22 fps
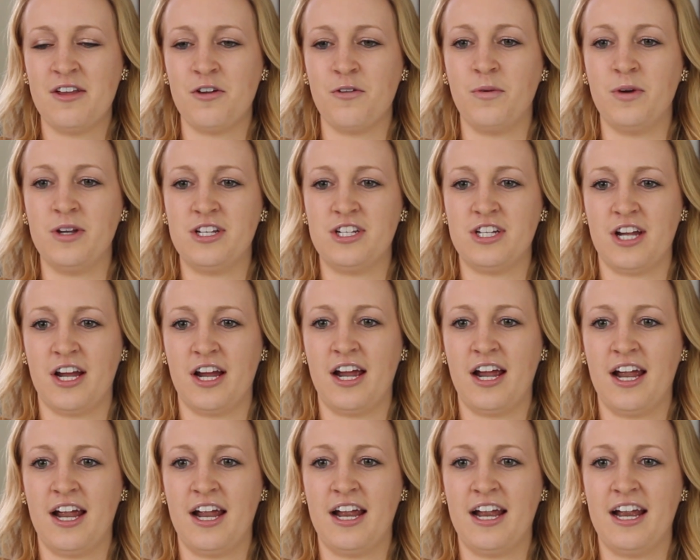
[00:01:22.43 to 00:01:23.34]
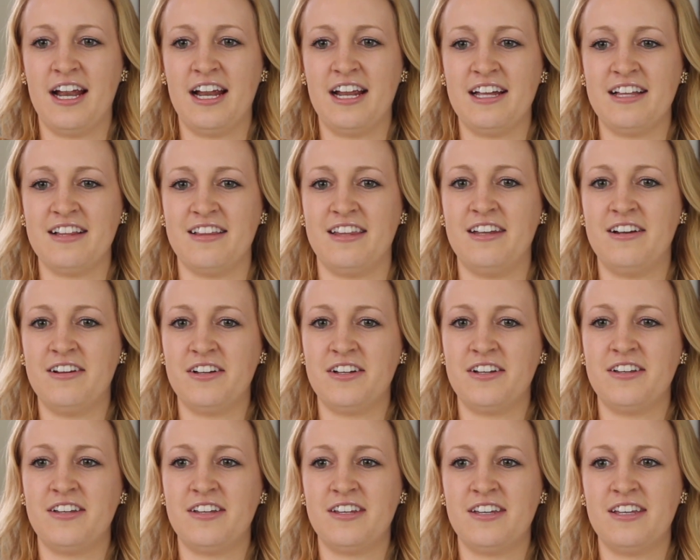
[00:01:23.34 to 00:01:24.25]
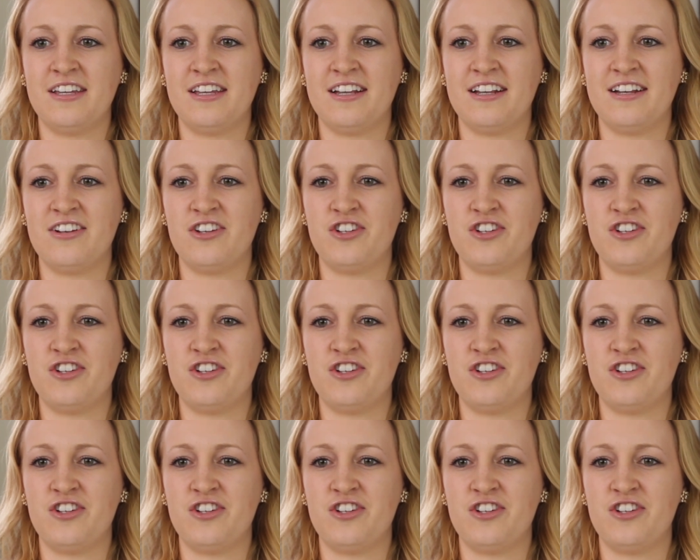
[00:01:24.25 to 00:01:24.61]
which are little